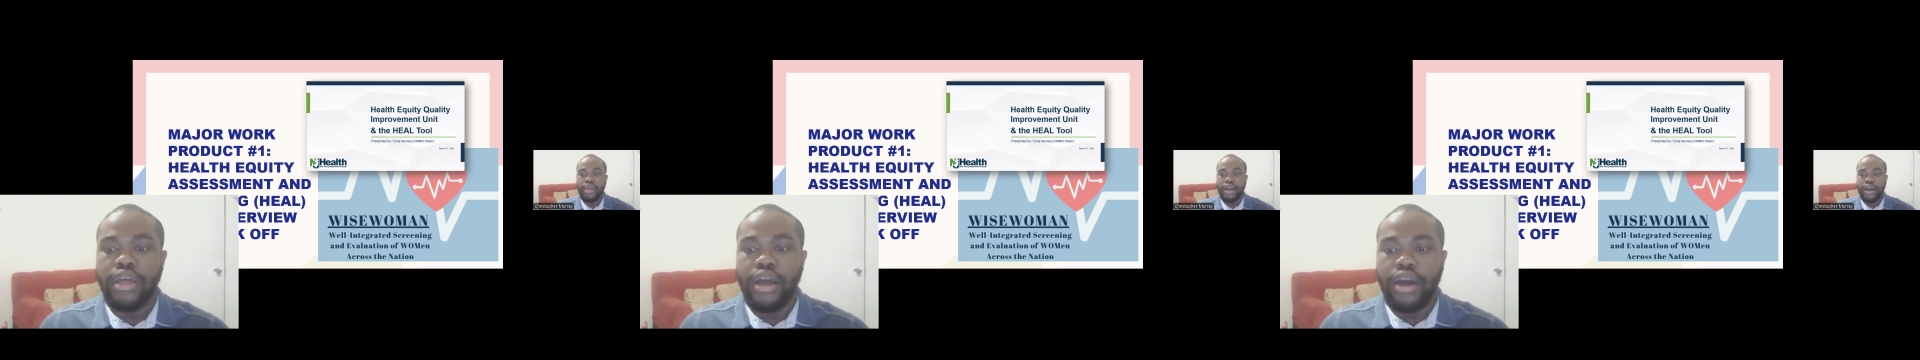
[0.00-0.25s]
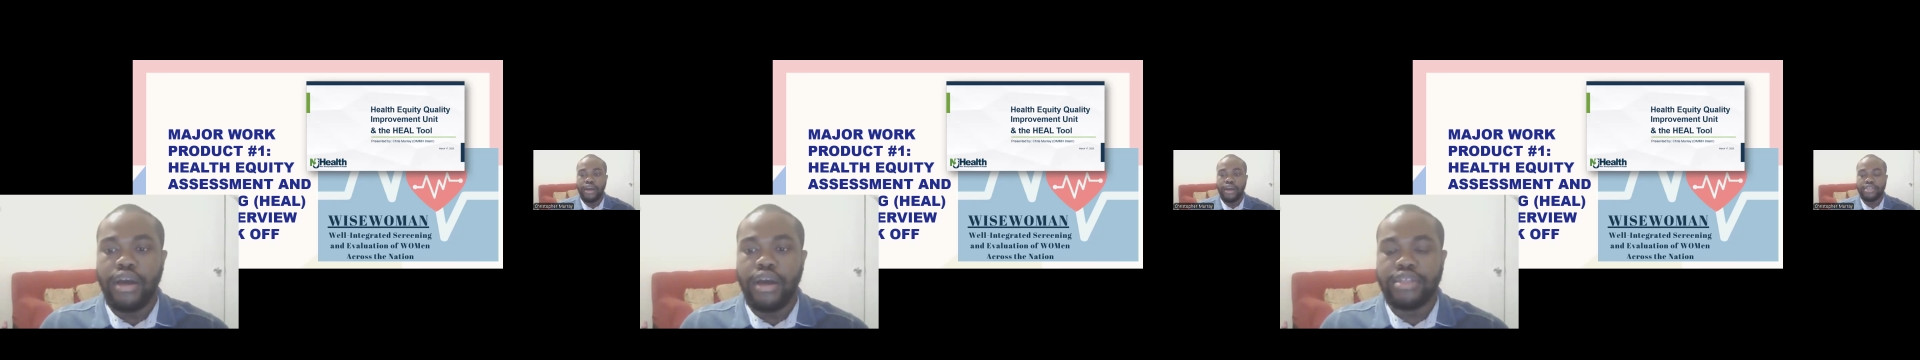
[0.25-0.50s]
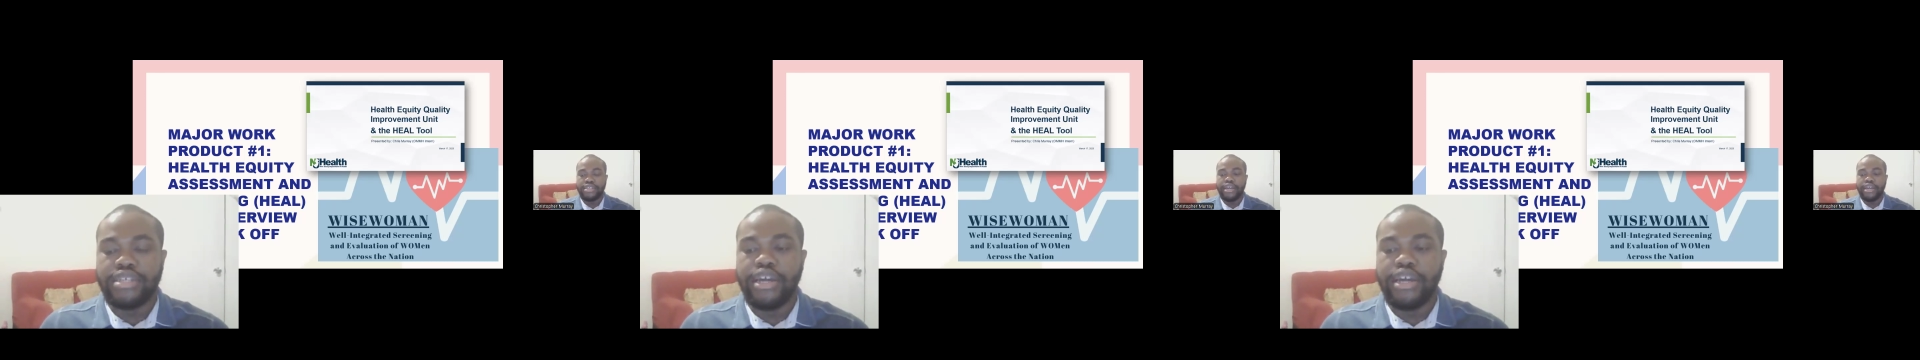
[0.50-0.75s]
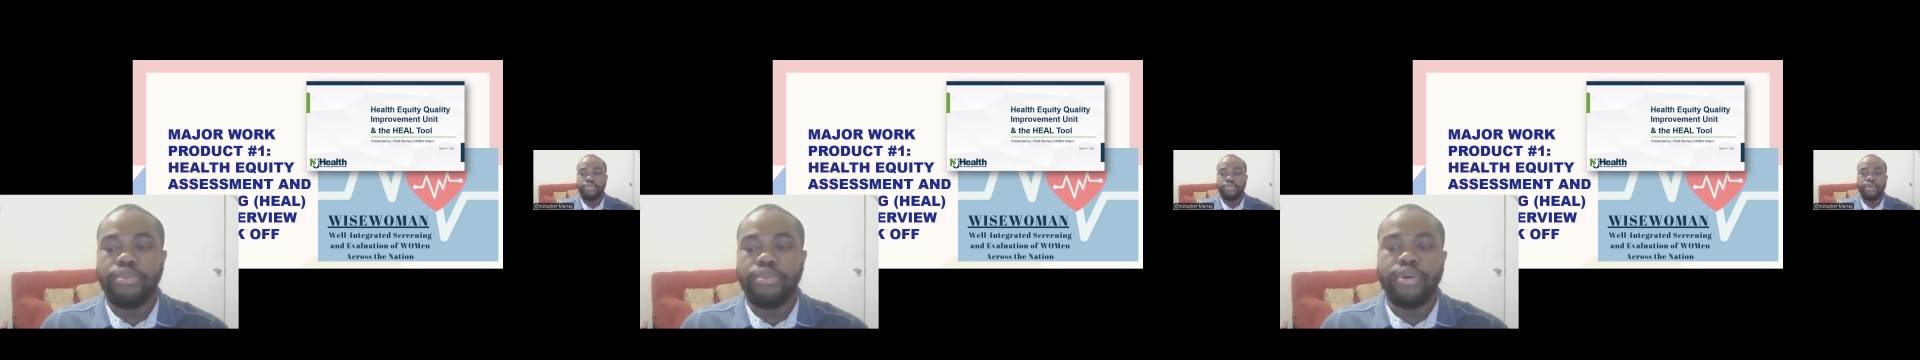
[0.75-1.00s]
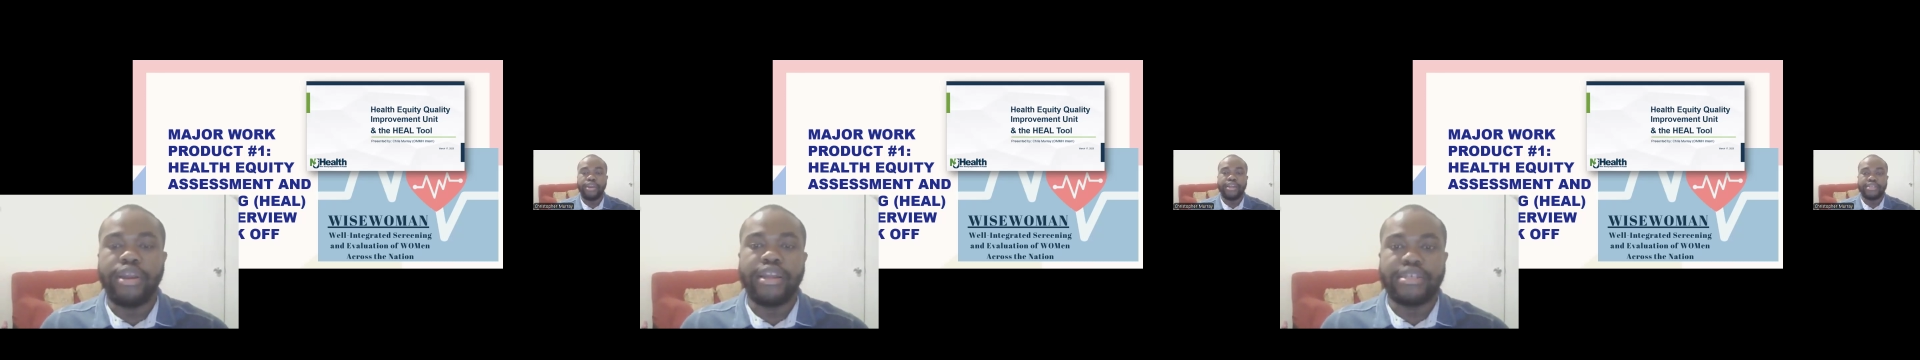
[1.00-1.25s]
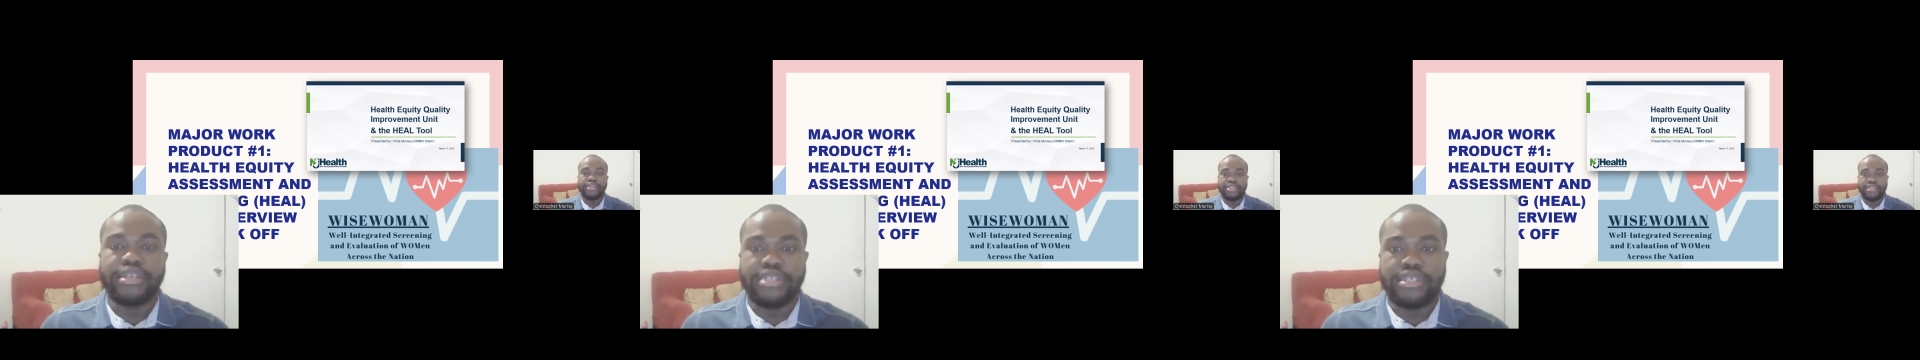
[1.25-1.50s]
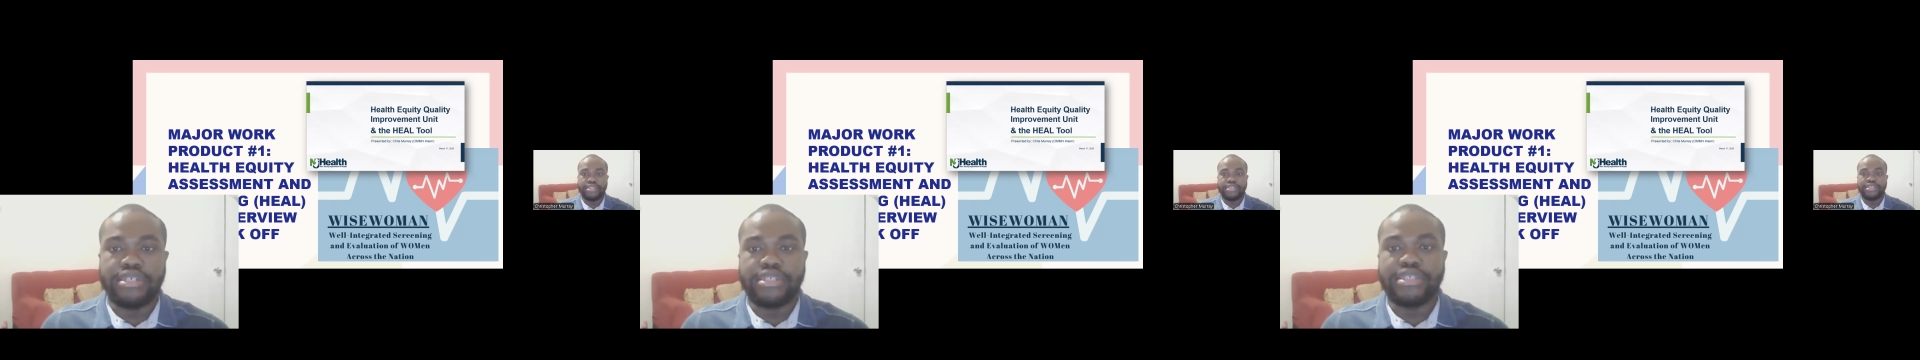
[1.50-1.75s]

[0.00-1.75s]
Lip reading: to help organizations